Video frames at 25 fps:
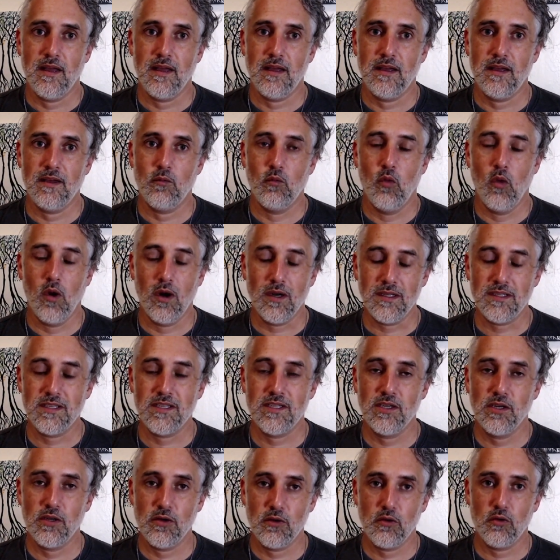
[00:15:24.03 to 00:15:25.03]

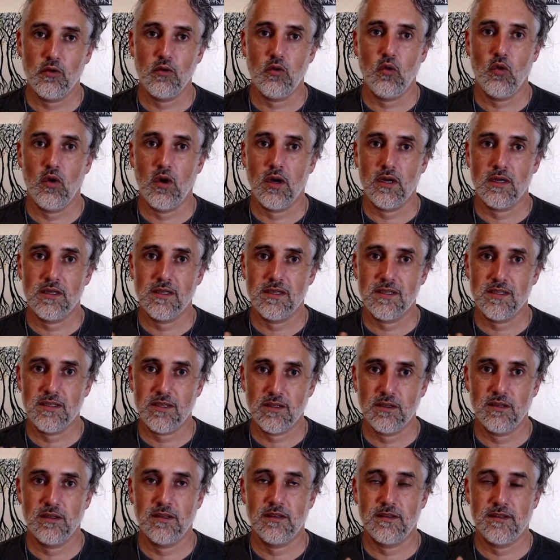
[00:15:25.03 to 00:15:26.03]
once you
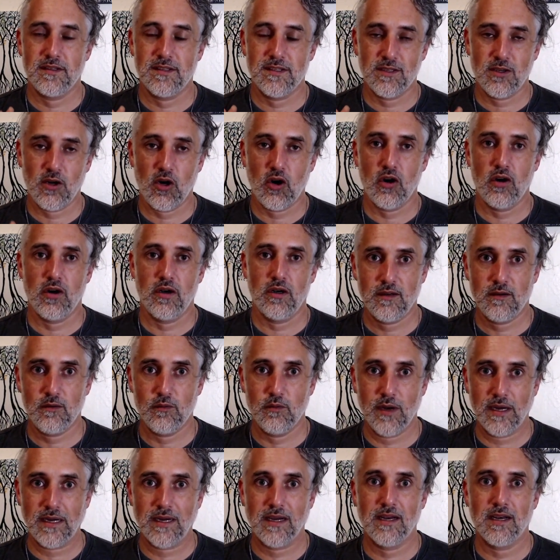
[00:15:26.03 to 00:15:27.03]
start
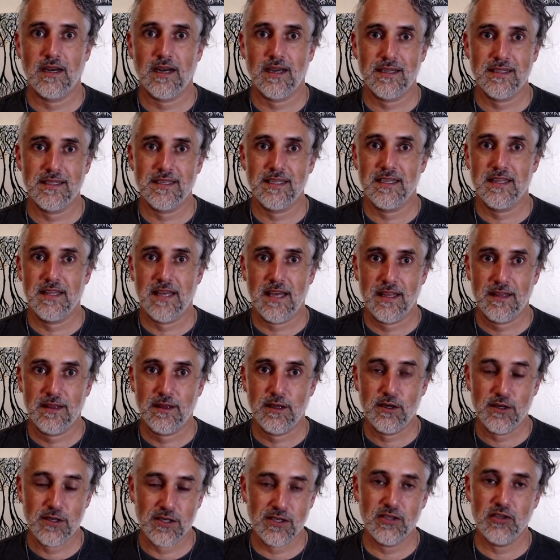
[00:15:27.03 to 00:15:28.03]
recognizing that
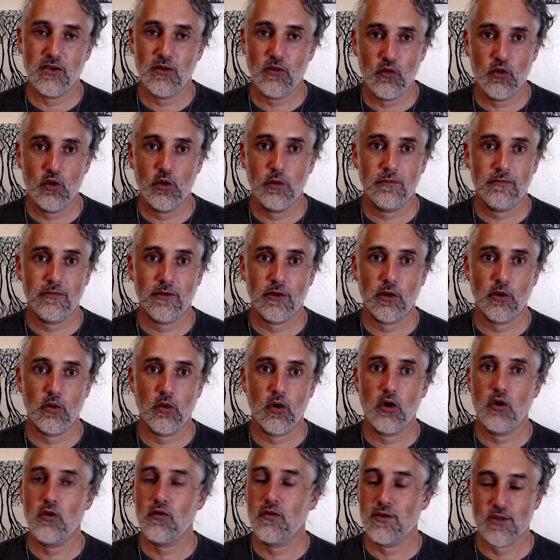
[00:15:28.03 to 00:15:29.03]
there's still room for
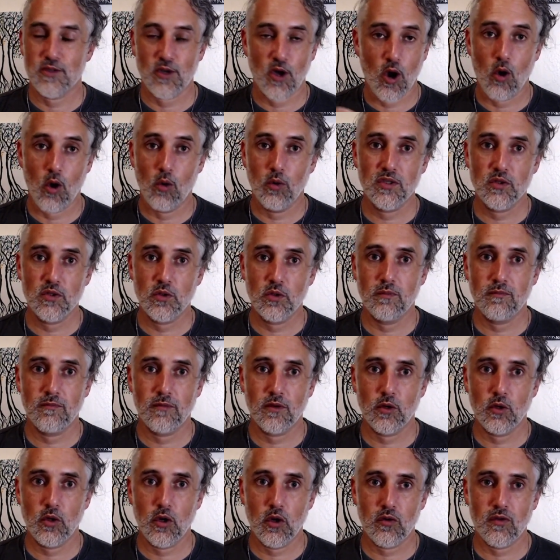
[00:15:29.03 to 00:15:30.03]
growth, there's always room for
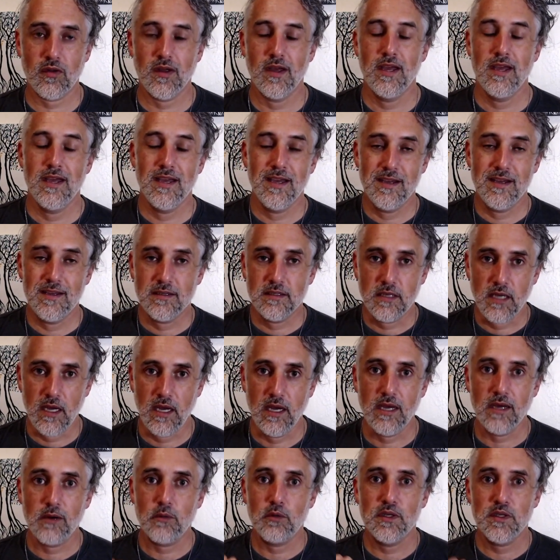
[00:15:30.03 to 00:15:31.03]
growth,
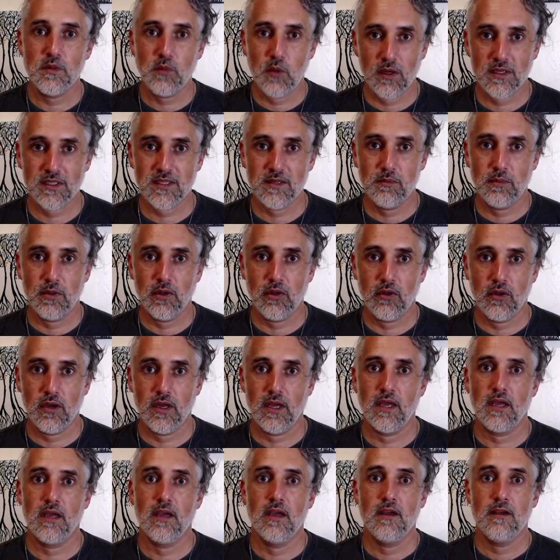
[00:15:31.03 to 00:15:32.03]
take
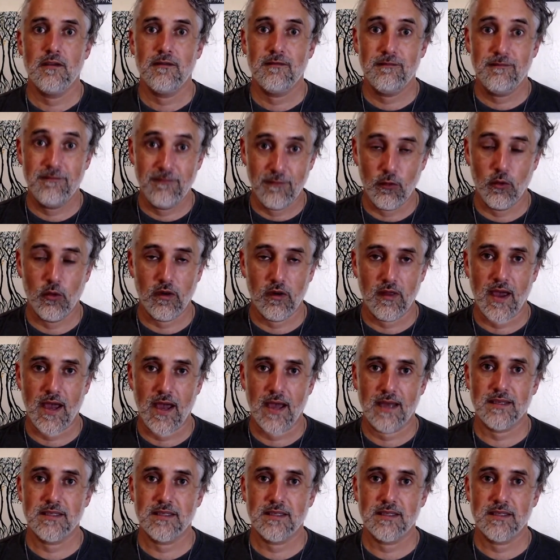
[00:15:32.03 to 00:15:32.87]
responsibility for that.